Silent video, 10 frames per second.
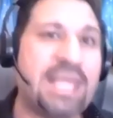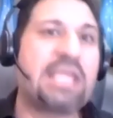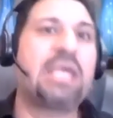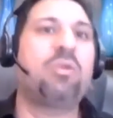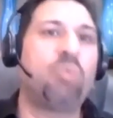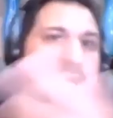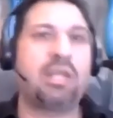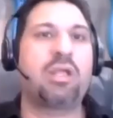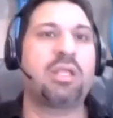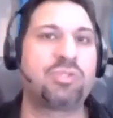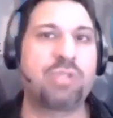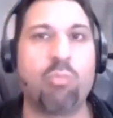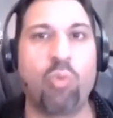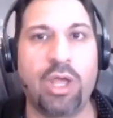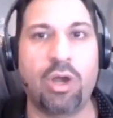thinking we're going to get
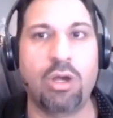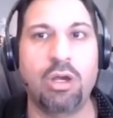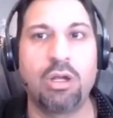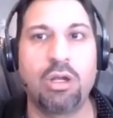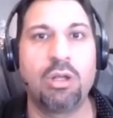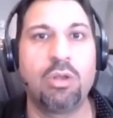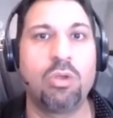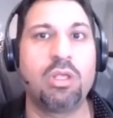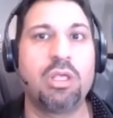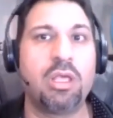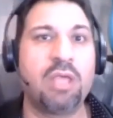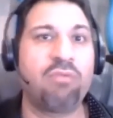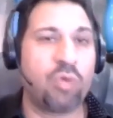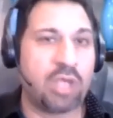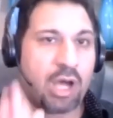somewhere
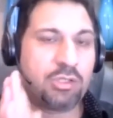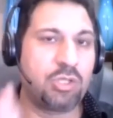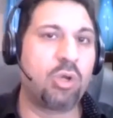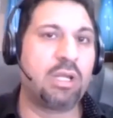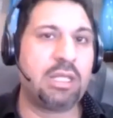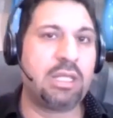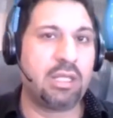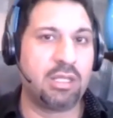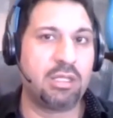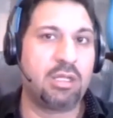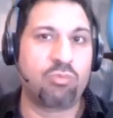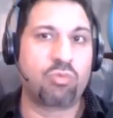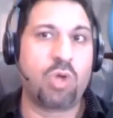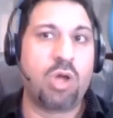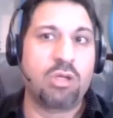if we are totally in
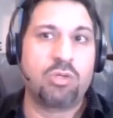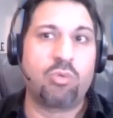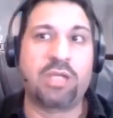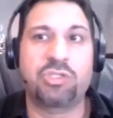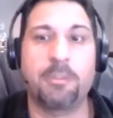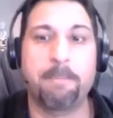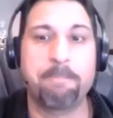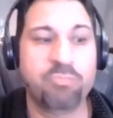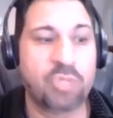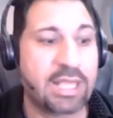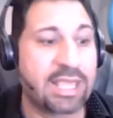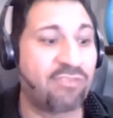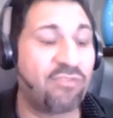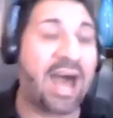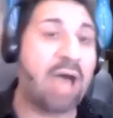the wrong direction.
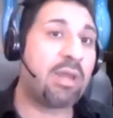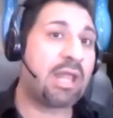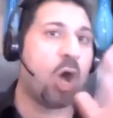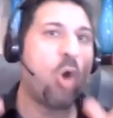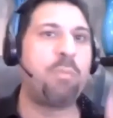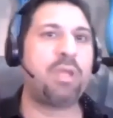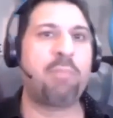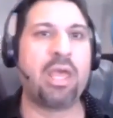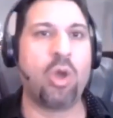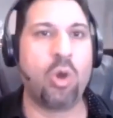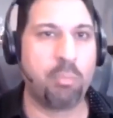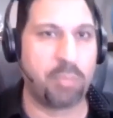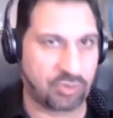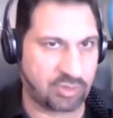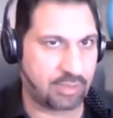If I want to open my
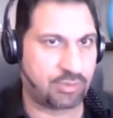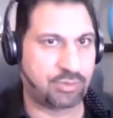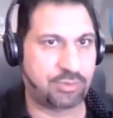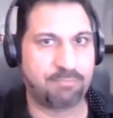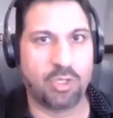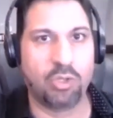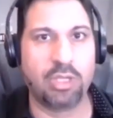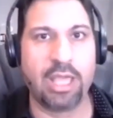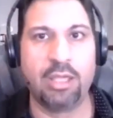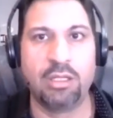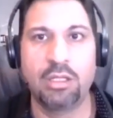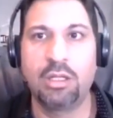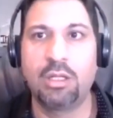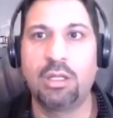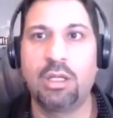own business, okay,
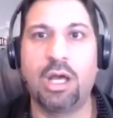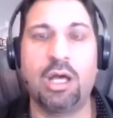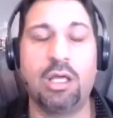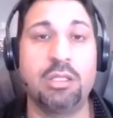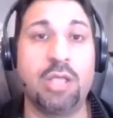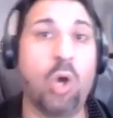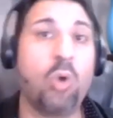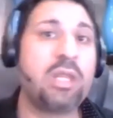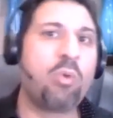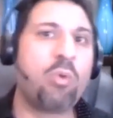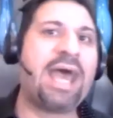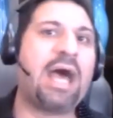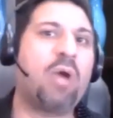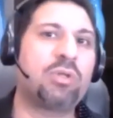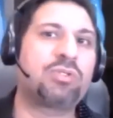uh, the only way
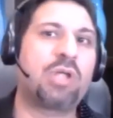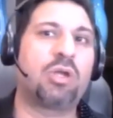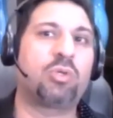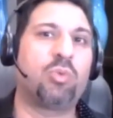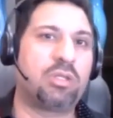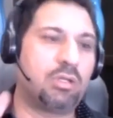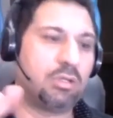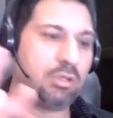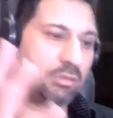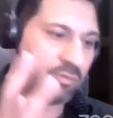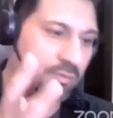I will start, whether